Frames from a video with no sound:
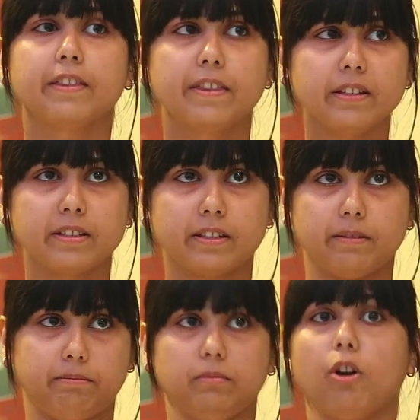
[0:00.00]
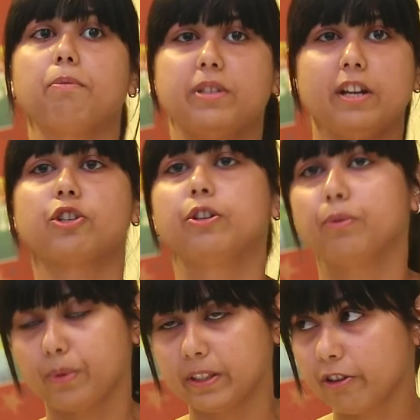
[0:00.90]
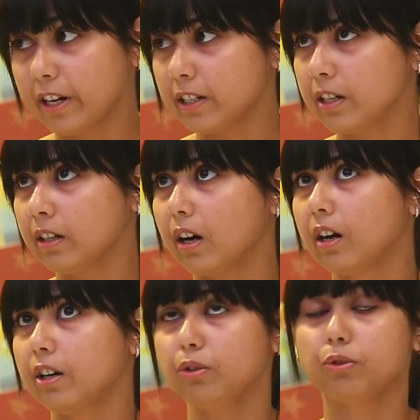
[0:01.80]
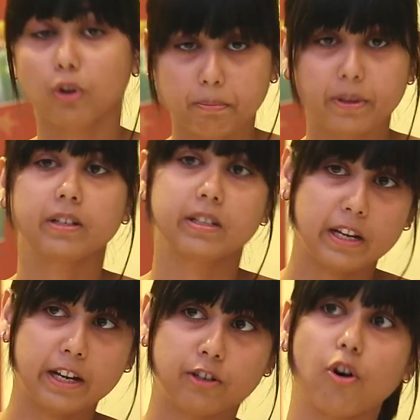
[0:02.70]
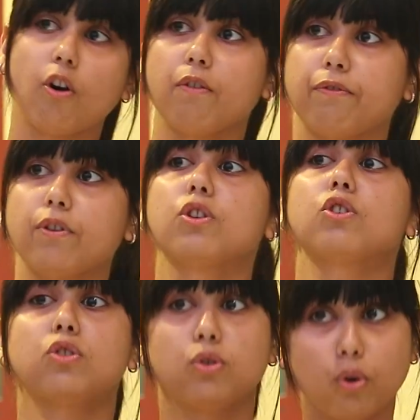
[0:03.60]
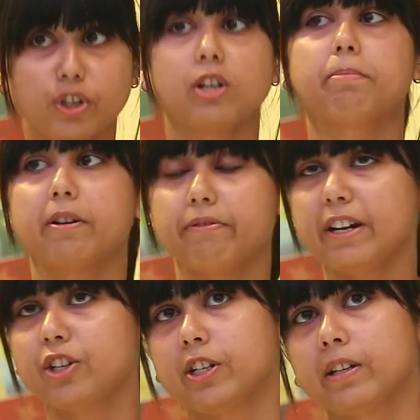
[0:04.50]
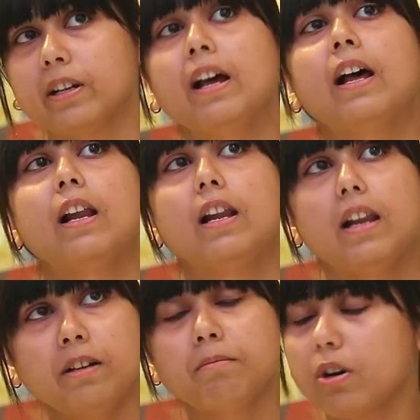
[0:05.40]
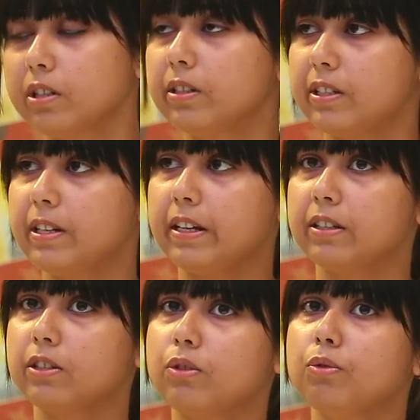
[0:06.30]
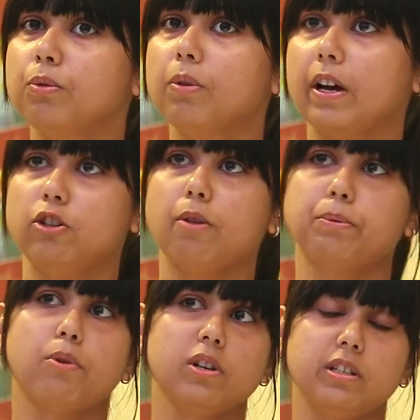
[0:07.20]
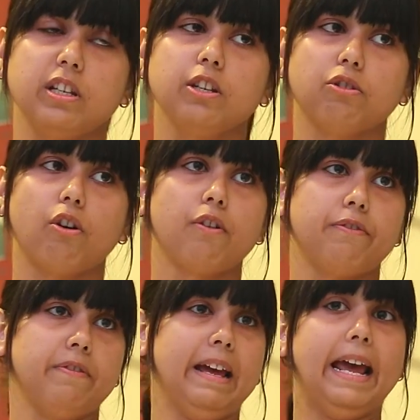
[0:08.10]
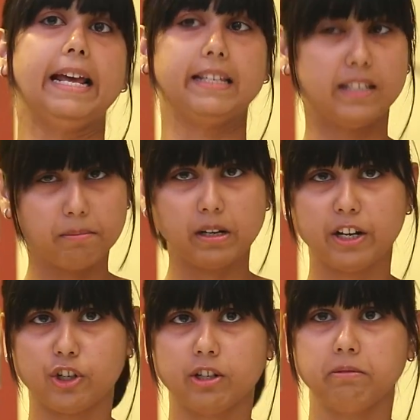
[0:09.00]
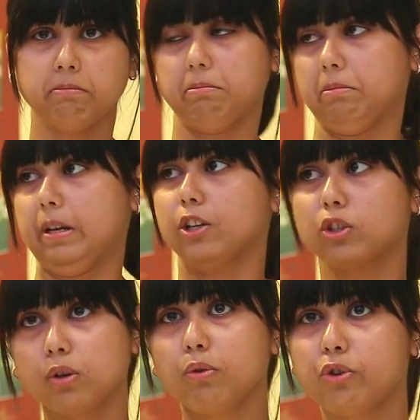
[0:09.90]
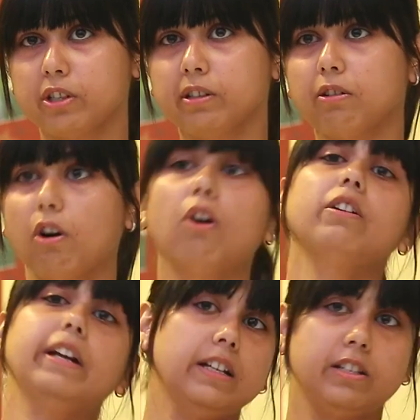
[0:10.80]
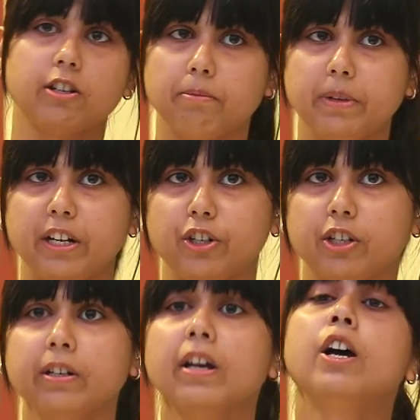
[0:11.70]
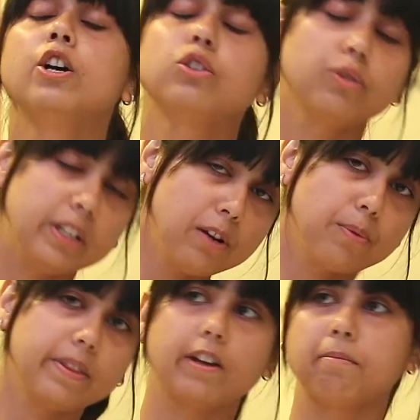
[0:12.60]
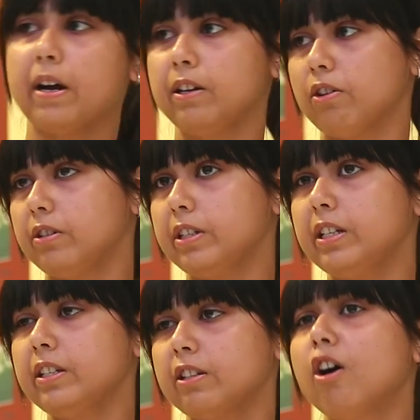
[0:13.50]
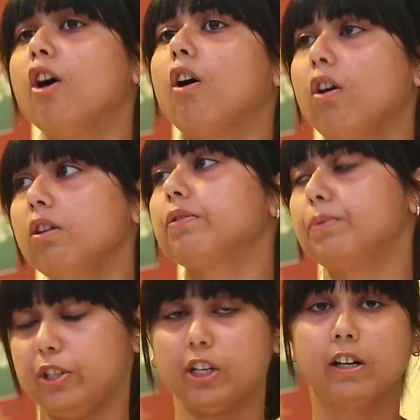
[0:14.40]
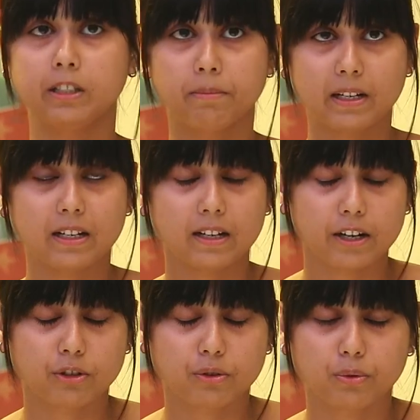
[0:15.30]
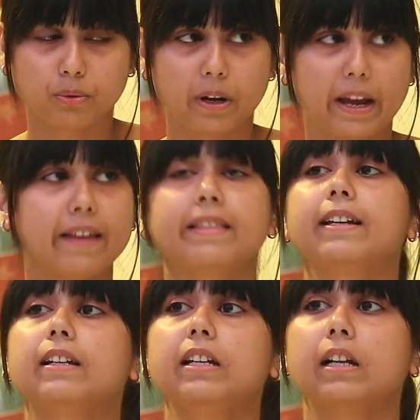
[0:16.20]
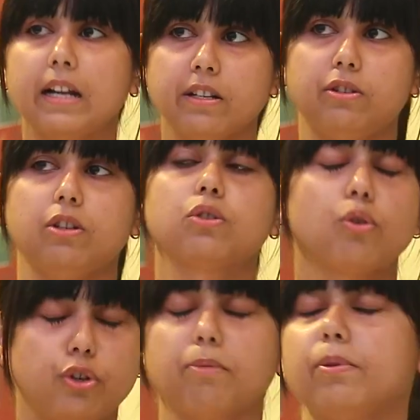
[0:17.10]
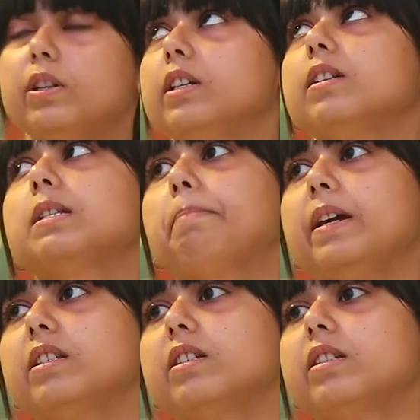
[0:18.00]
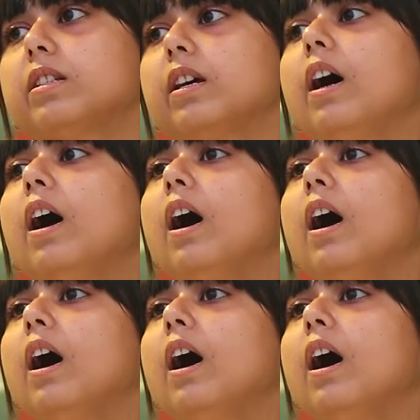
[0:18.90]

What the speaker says: This obsession with creating a utopian state of social perfection led modern states to adopt policies of assimilation, exclusion, or extermination to deal with their minorities, all of which ultimately led to ethnically cleansed socio-political spaces.